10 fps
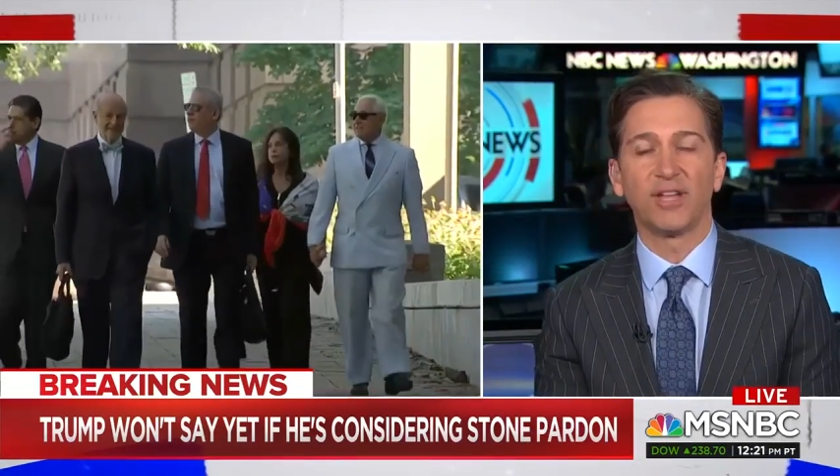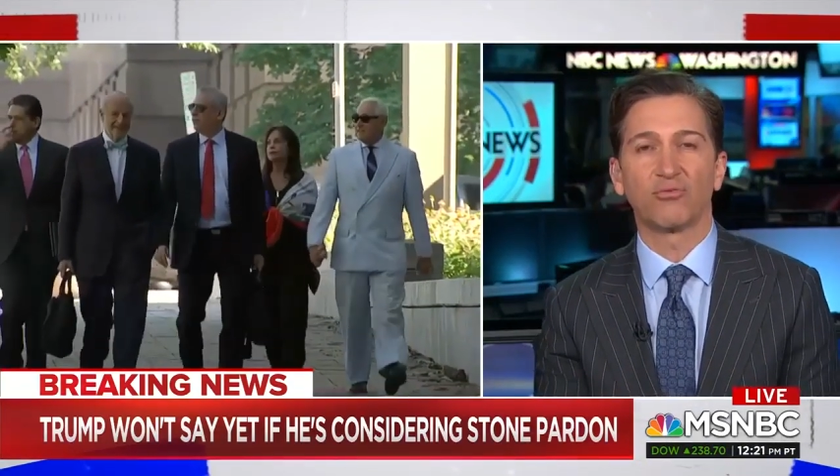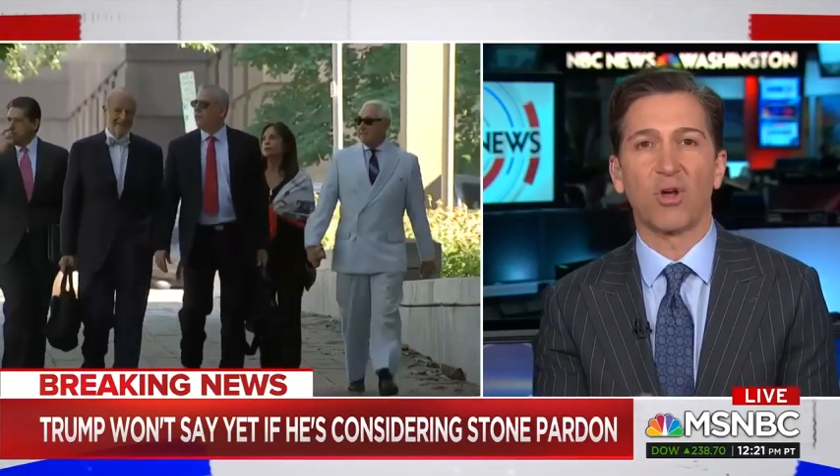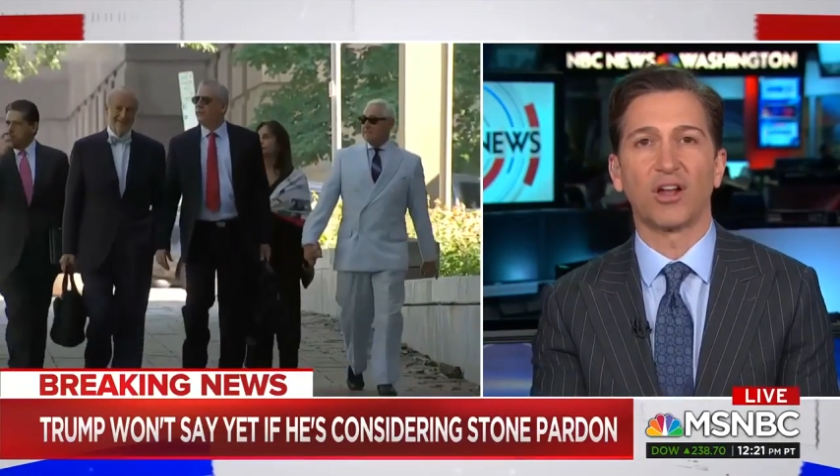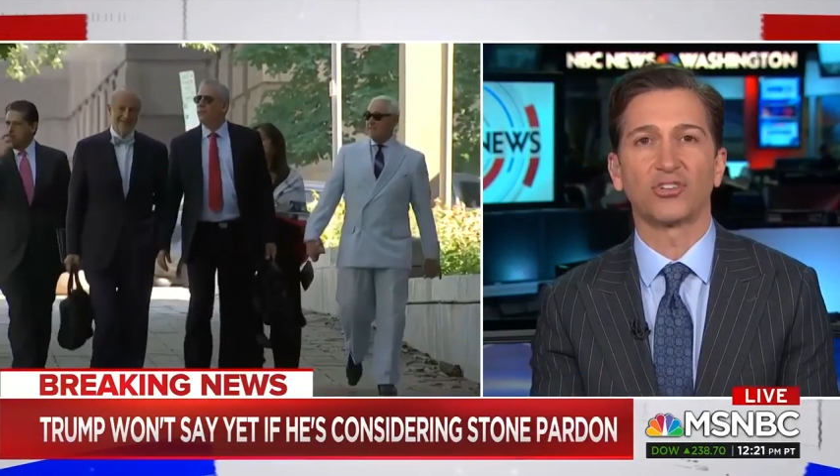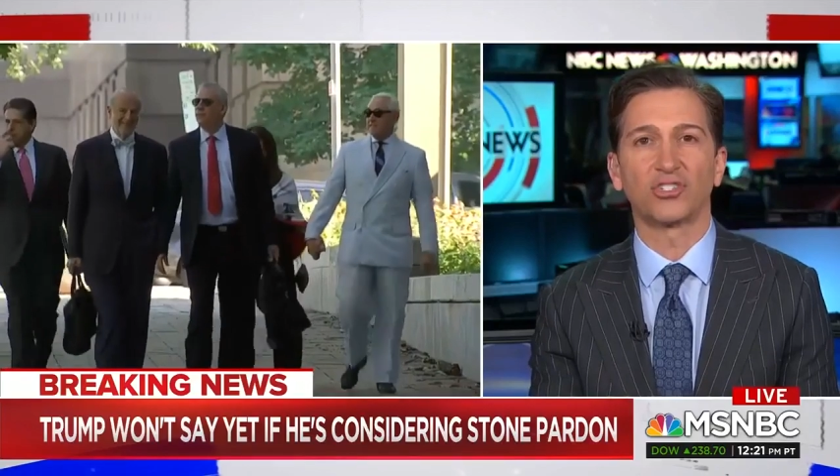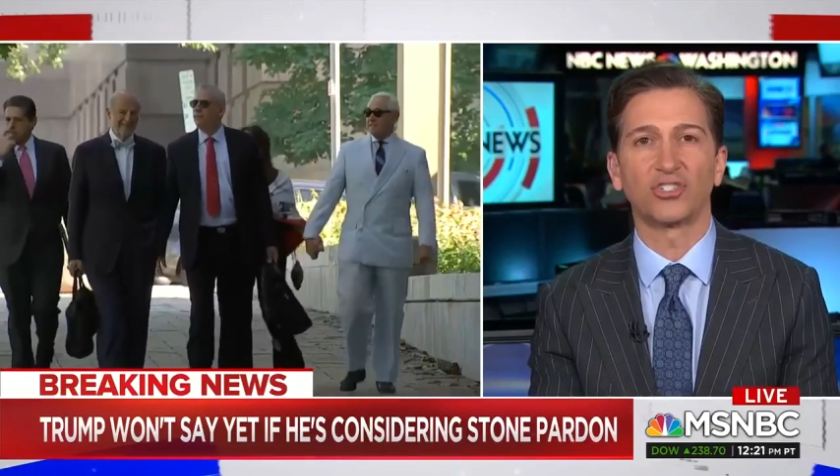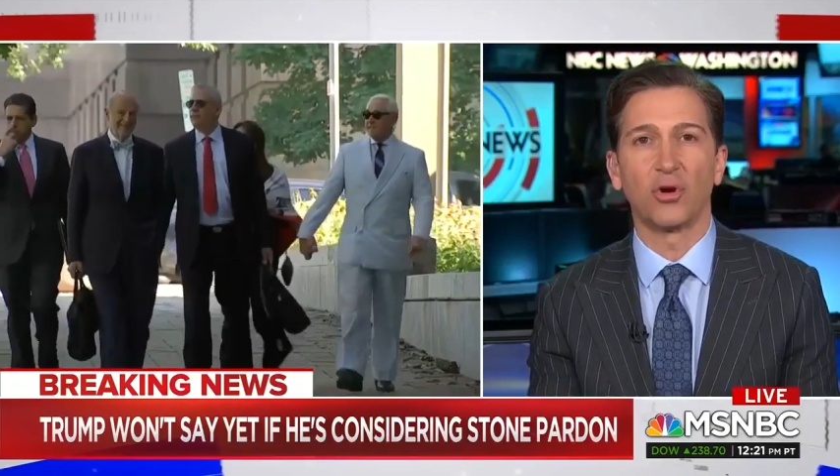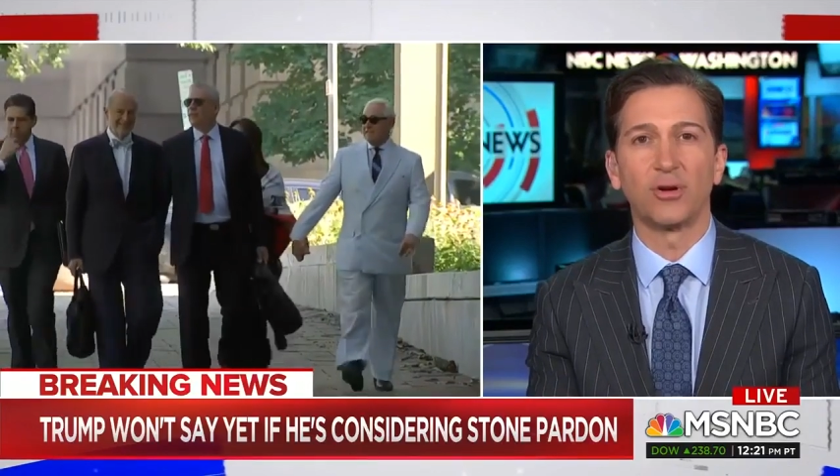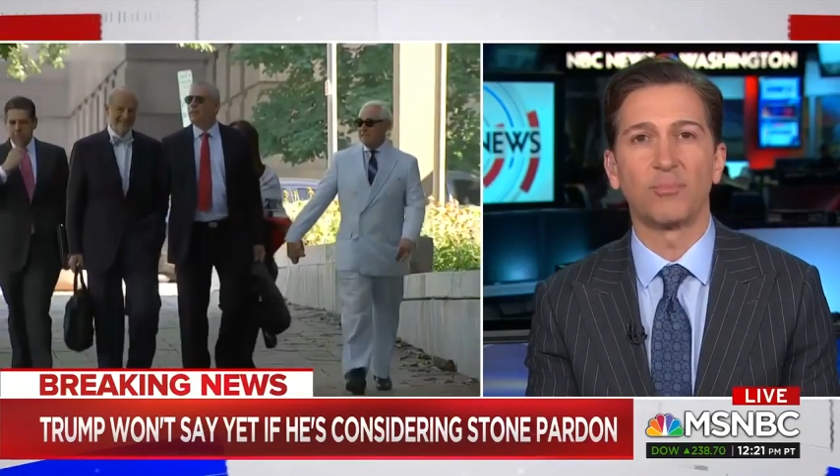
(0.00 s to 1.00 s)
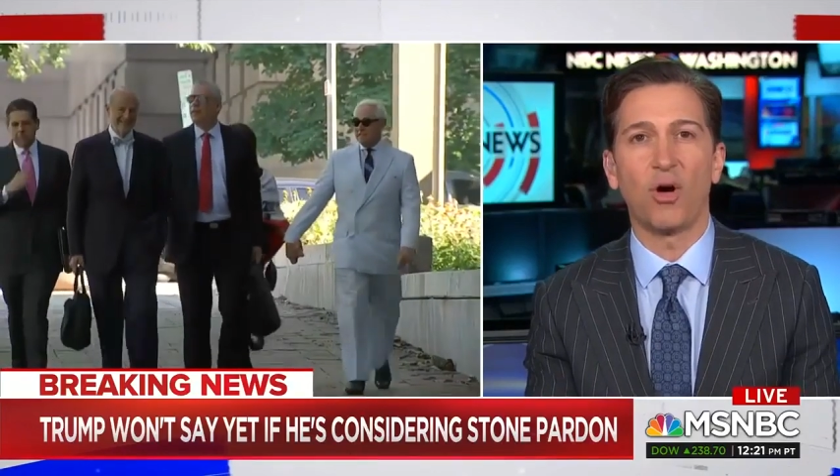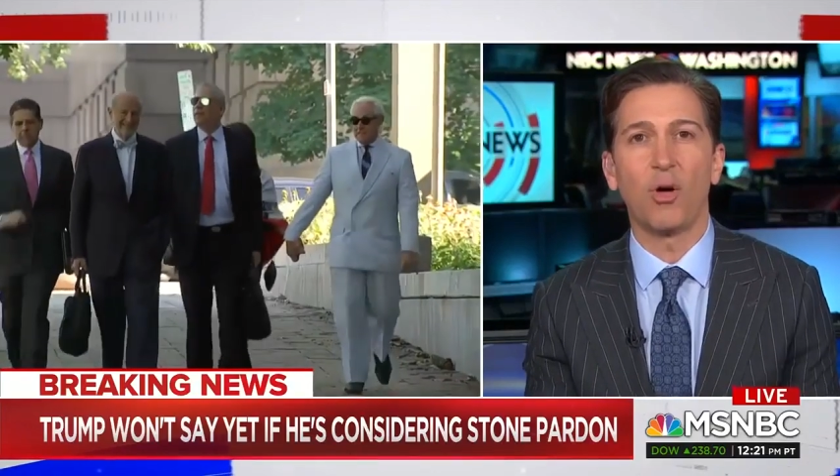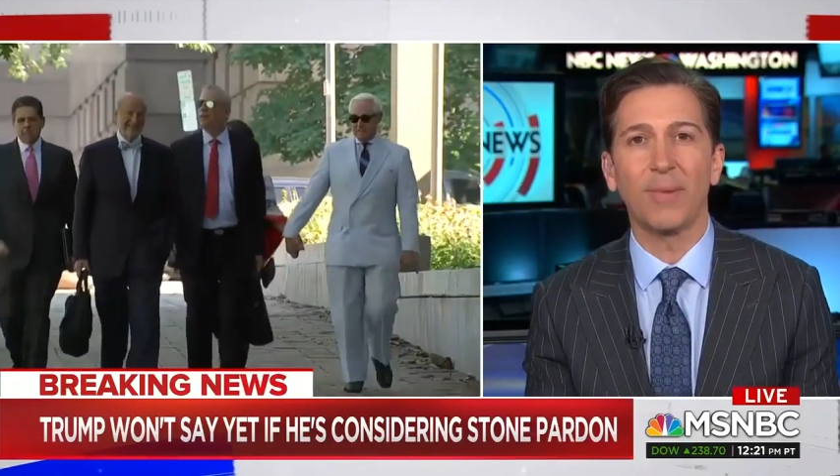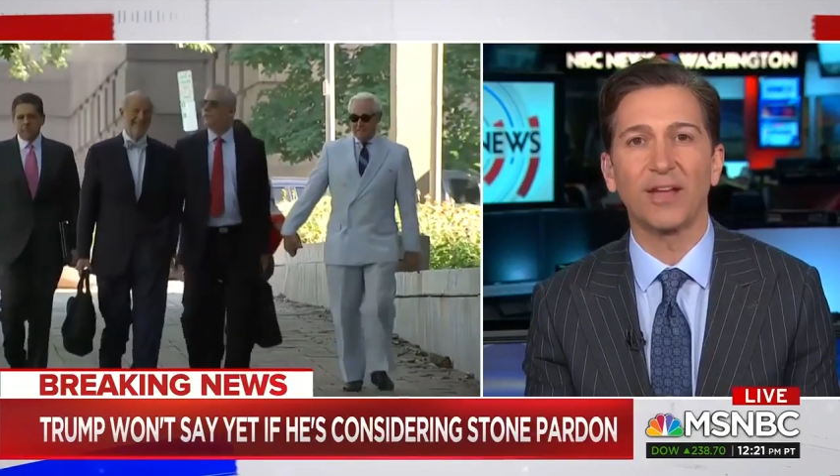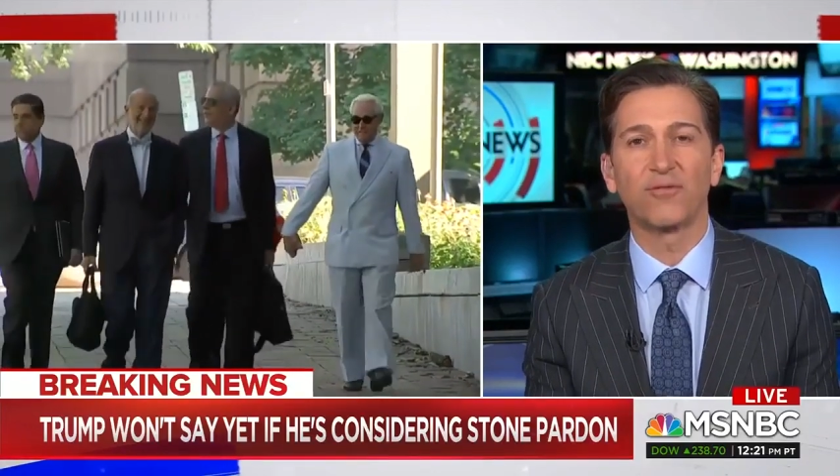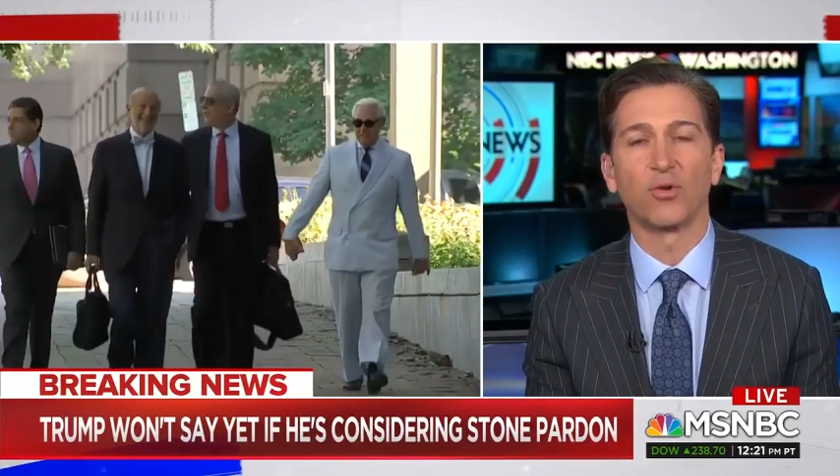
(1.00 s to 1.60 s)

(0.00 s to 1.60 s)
Roger Stone, and Paul Manafort,